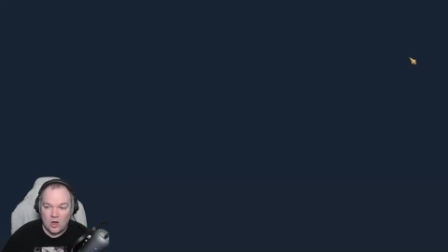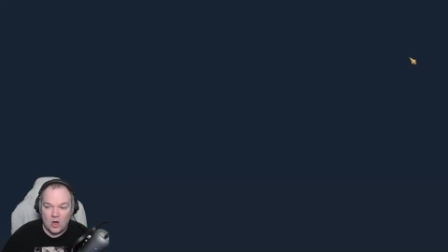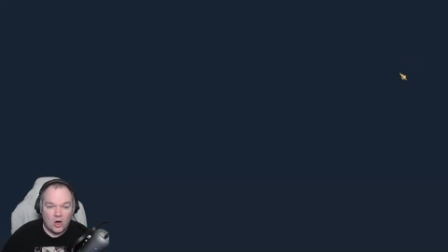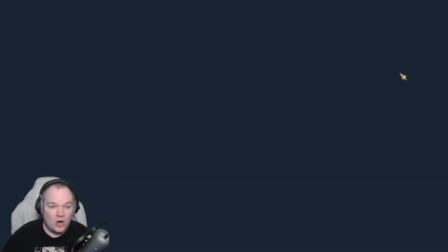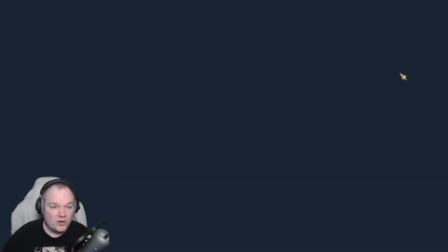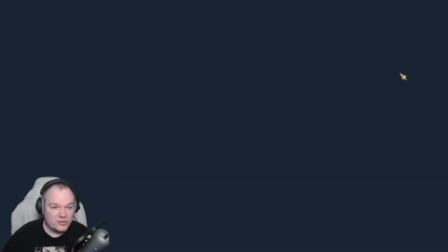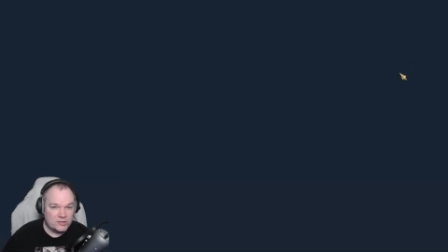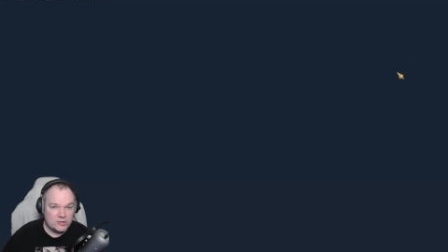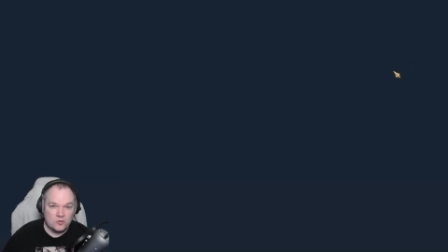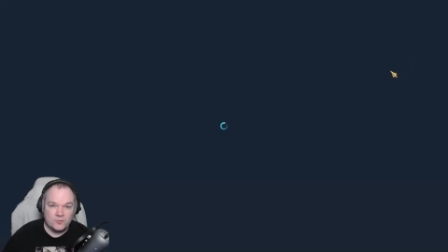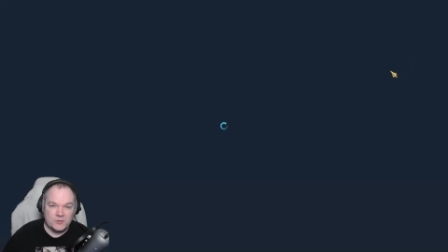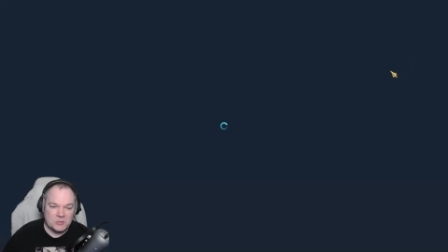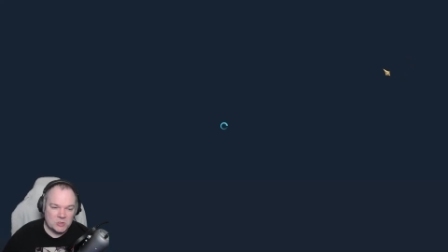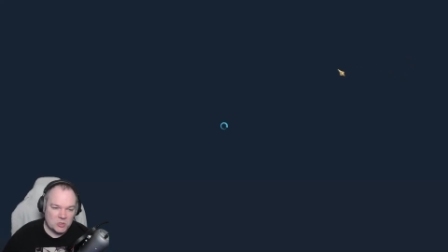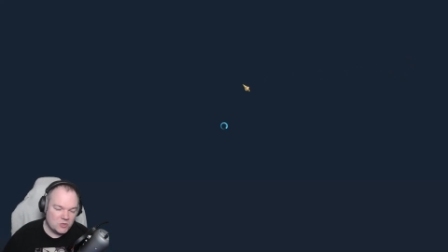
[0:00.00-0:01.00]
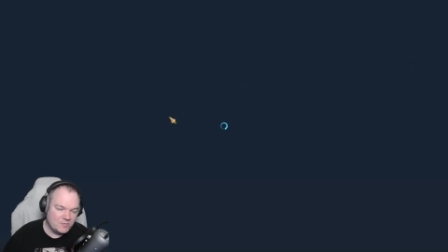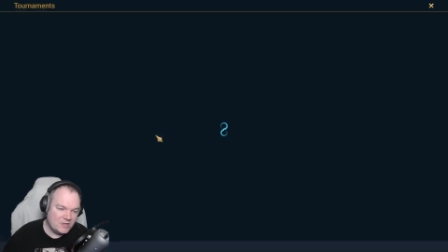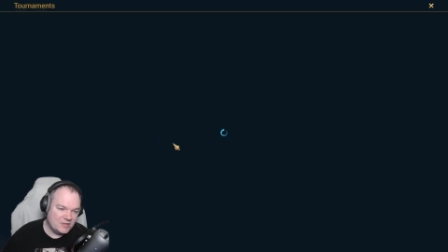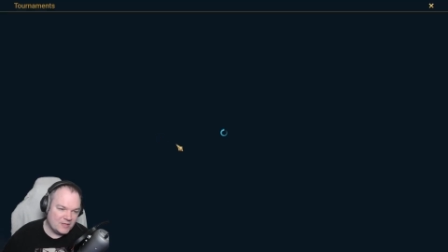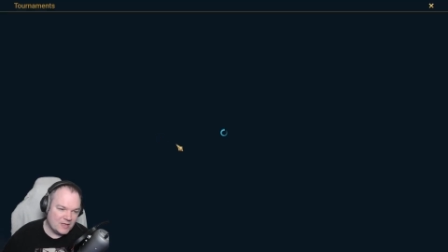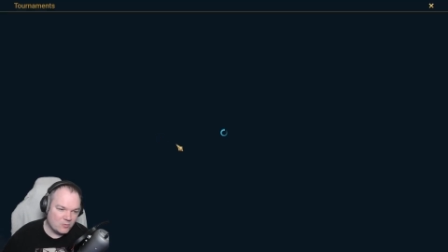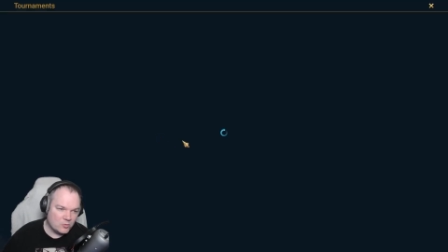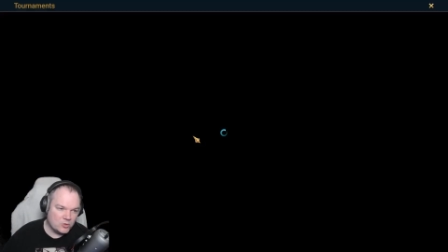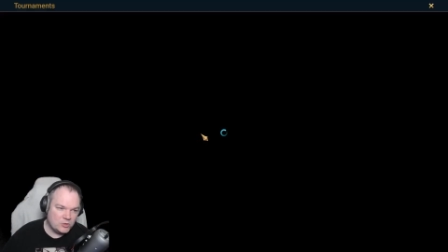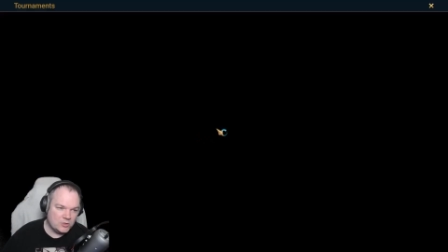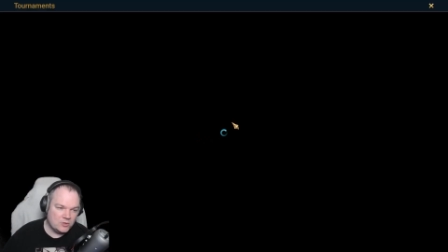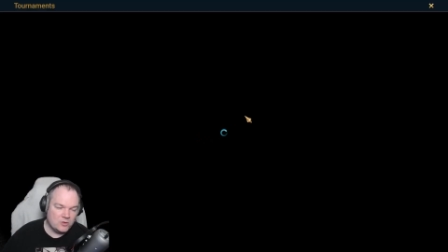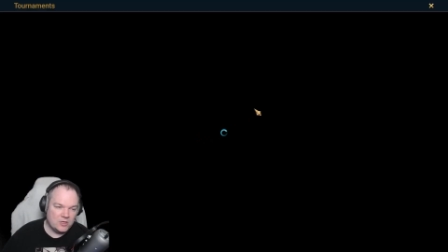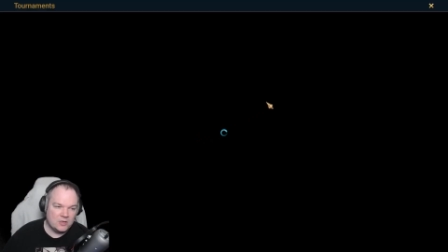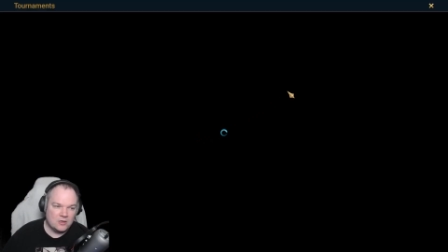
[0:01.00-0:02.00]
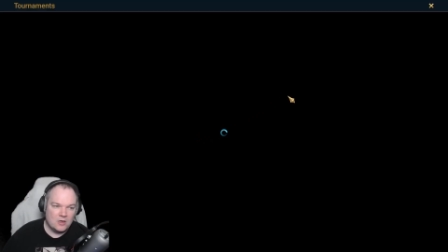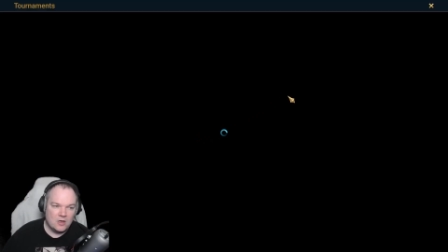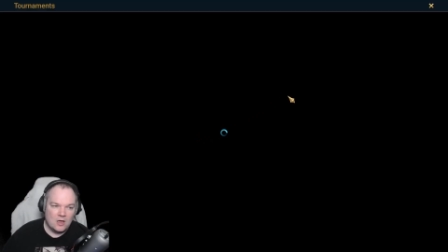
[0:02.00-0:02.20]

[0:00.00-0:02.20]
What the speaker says: Also, the tournament that we're doing,